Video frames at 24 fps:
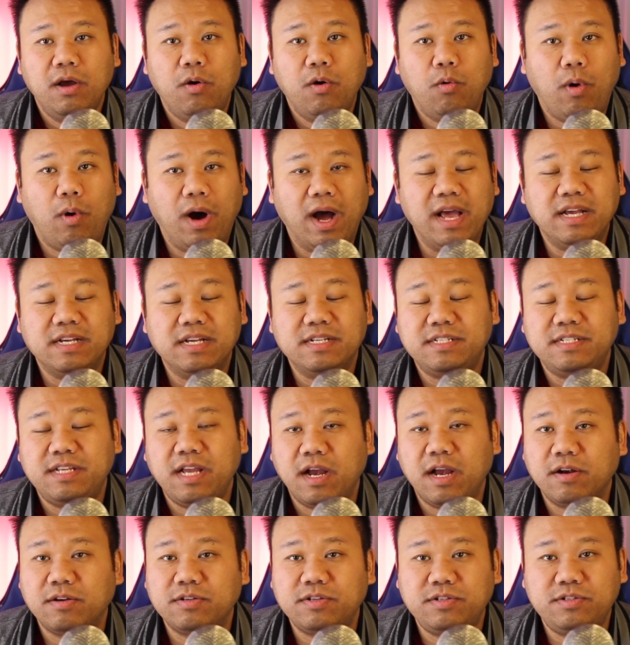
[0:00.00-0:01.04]
Why is
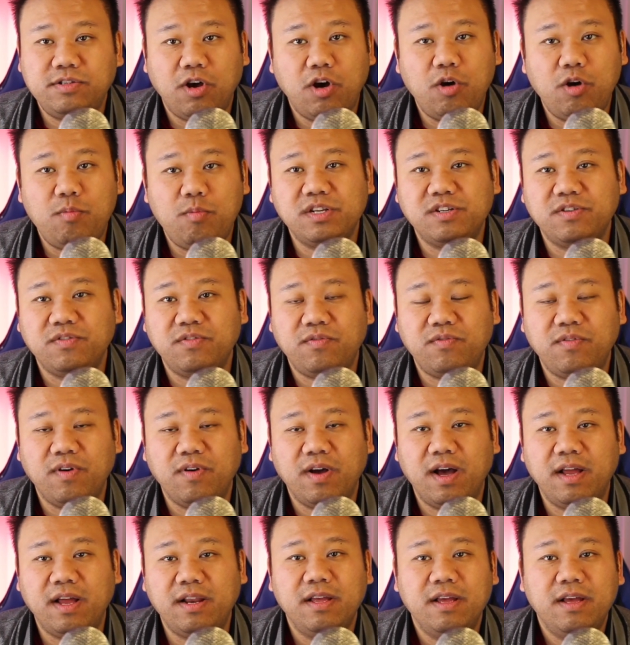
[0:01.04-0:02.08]
there so much
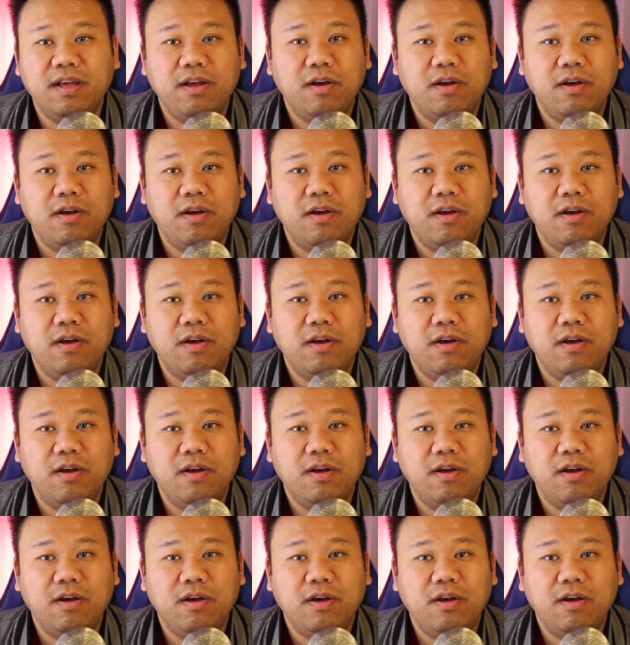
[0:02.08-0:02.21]
FUD?